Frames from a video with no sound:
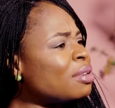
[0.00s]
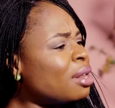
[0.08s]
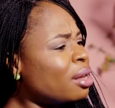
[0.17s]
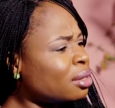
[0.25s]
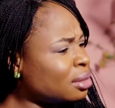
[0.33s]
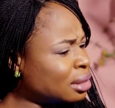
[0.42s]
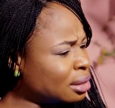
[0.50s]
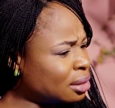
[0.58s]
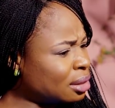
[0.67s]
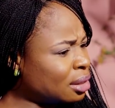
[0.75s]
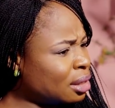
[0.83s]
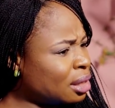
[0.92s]
learned
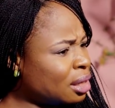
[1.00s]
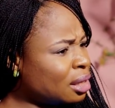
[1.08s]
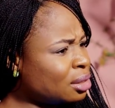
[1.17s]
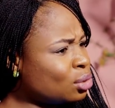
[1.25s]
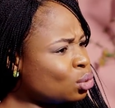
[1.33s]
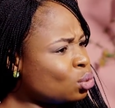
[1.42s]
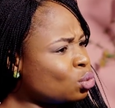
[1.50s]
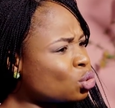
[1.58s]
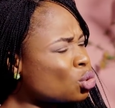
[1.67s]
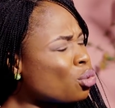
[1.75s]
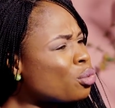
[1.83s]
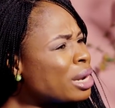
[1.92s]
to
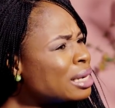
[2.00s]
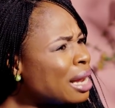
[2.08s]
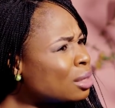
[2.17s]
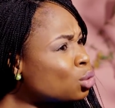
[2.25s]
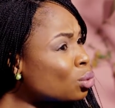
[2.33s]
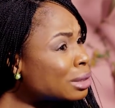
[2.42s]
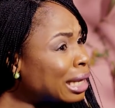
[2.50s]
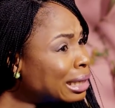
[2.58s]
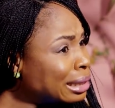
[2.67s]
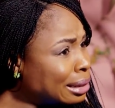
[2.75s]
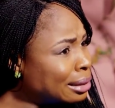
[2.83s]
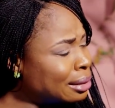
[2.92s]
surrender
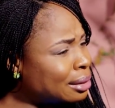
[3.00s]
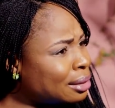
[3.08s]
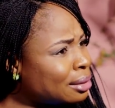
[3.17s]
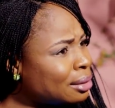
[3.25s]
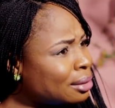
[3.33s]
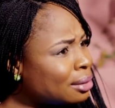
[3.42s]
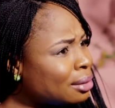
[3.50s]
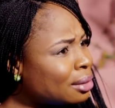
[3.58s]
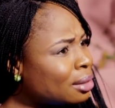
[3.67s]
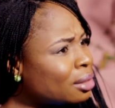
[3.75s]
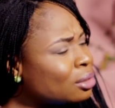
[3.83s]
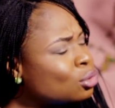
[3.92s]
totally
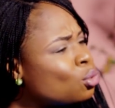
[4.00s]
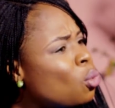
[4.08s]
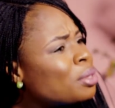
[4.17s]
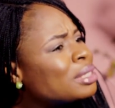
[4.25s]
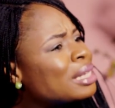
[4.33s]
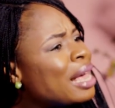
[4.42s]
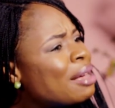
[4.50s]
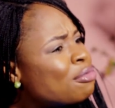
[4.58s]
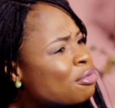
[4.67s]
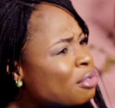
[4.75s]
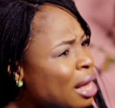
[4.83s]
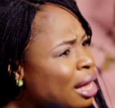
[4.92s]
to
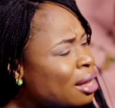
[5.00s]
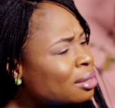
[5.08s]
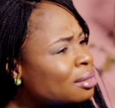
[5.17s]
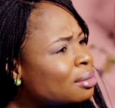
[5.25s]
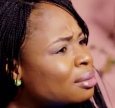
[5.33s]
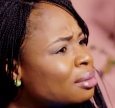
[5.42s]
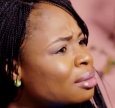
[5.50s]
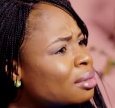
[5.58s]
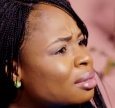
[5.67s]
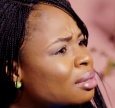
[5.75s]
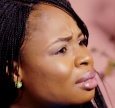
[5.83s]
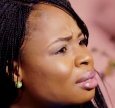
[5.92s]
whatever
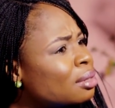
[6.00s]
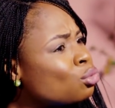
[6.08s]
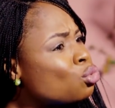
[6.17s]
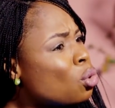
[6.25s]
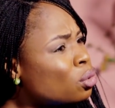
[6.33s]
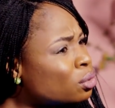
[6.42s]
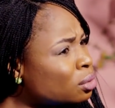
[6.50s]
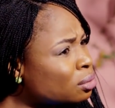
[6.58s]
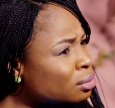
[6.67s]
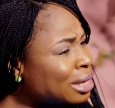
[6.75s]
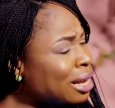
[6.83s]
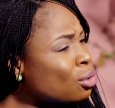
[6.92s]
road
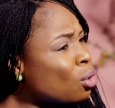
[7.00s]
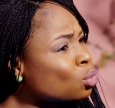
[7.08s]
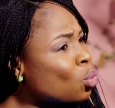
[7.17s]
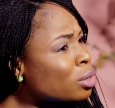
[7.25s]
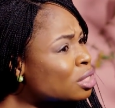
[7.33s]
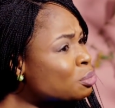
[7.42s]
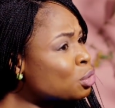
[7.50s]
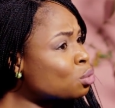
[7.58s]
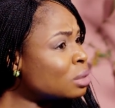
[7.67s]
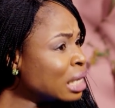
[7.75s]
that God wants me to